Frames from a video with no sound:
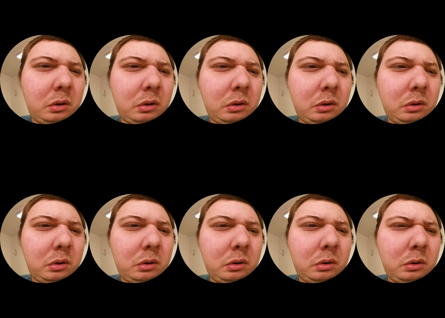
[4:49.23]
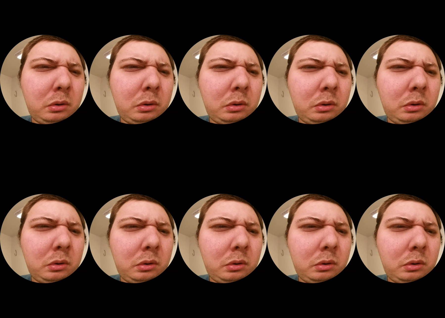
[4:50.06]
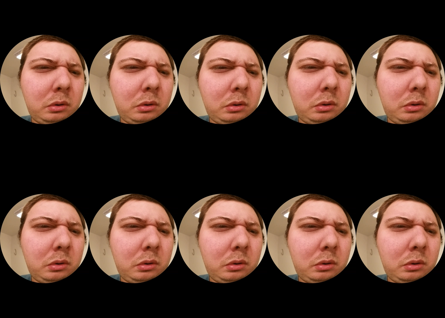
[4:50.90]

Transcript: [no speech]